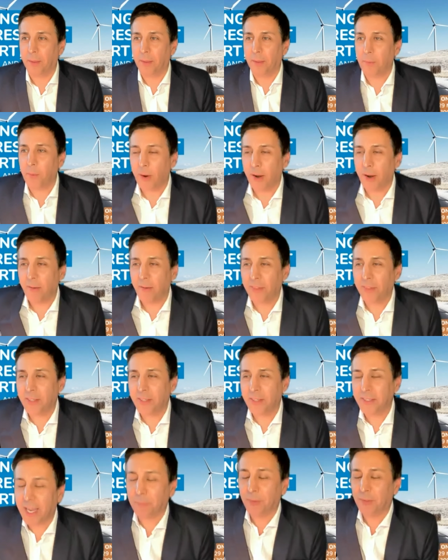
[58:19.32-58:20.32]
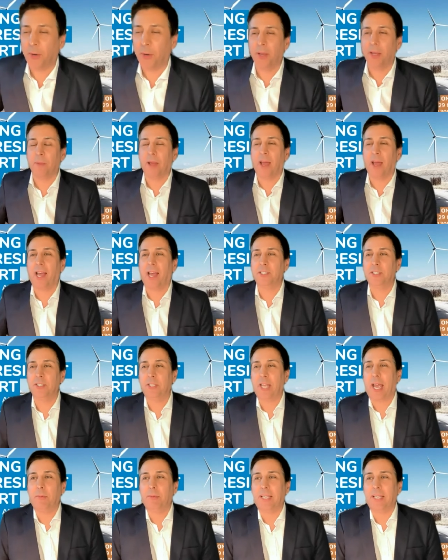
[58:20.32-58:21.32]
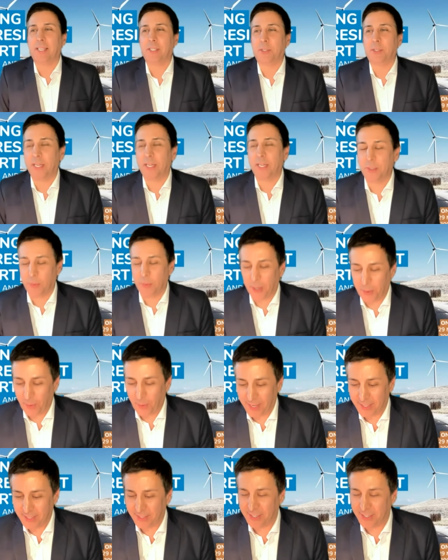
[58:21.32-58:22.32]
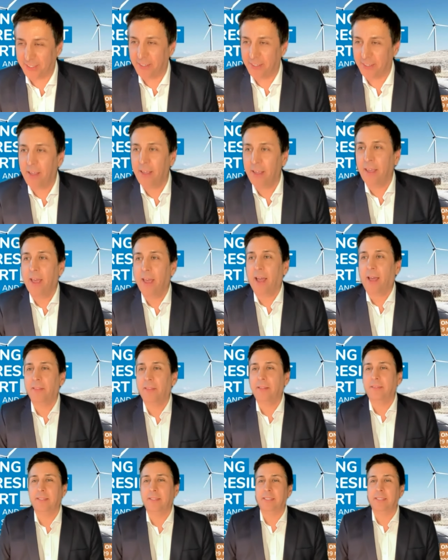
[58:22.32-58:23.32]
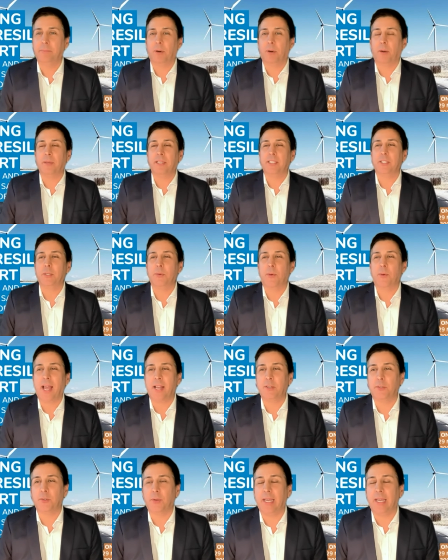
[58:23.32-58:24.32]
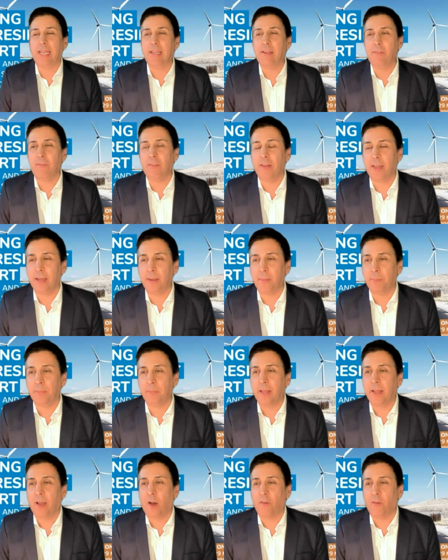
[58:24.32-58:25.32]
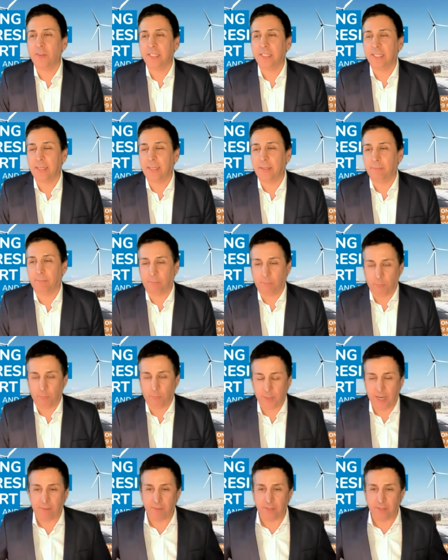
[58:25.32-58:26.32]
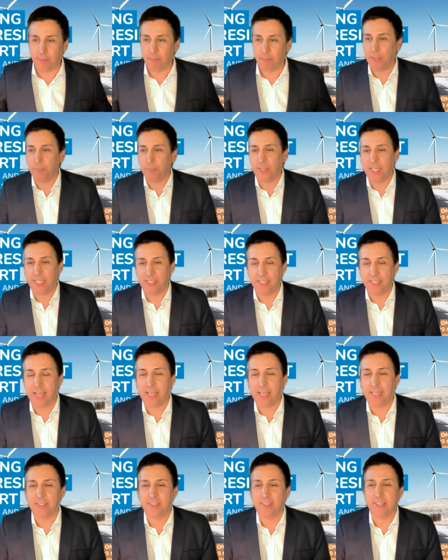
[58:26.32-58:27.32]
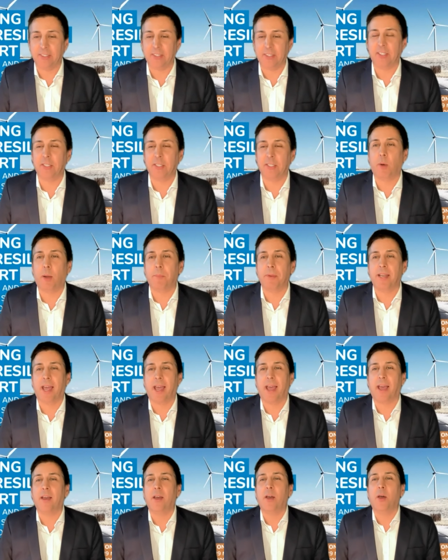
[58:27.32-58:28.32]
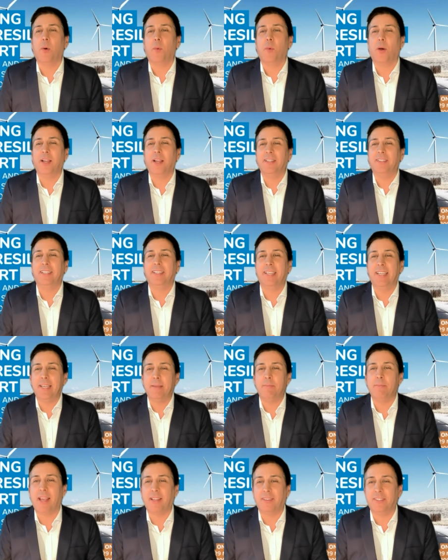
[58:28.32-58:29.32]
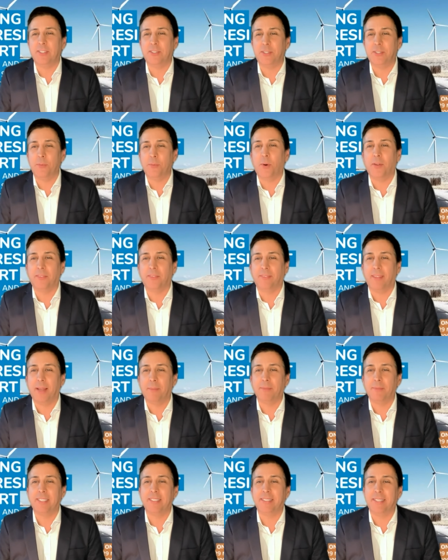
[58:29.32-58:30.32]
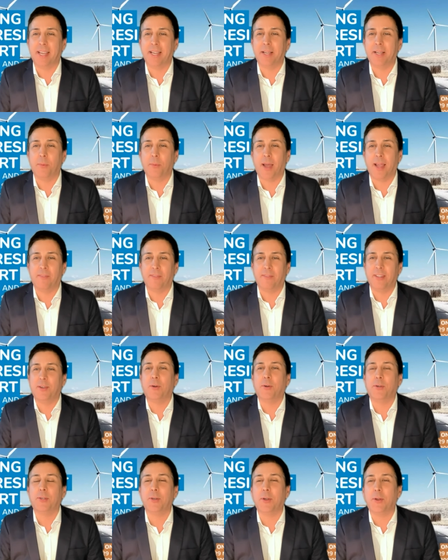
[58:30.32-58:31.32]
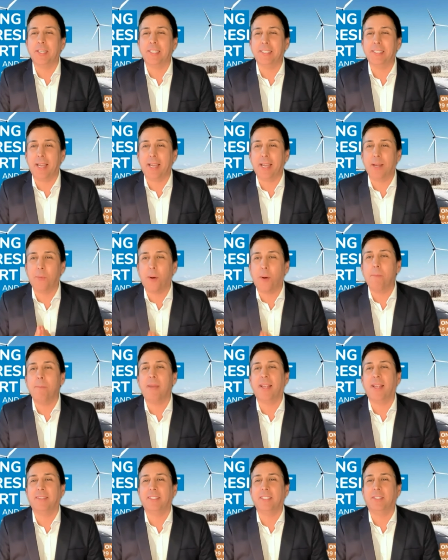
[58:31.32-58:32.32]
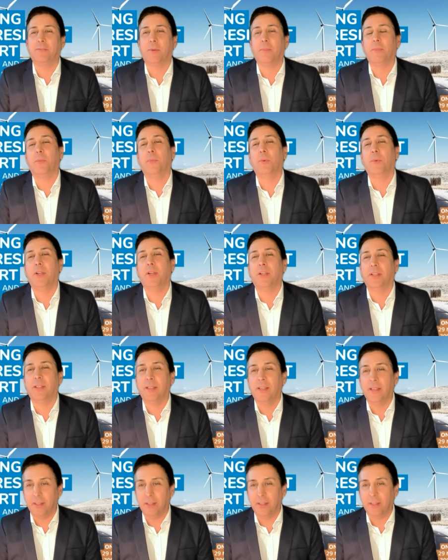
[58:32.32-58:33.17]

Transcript: I'm aware of the time, so um, I just I would like to ask you a question, and this is probably to Andrew. If um, obviously we have these people here today listening to this webinar, what is the key message you want them to take away? If they could only take one message from the work,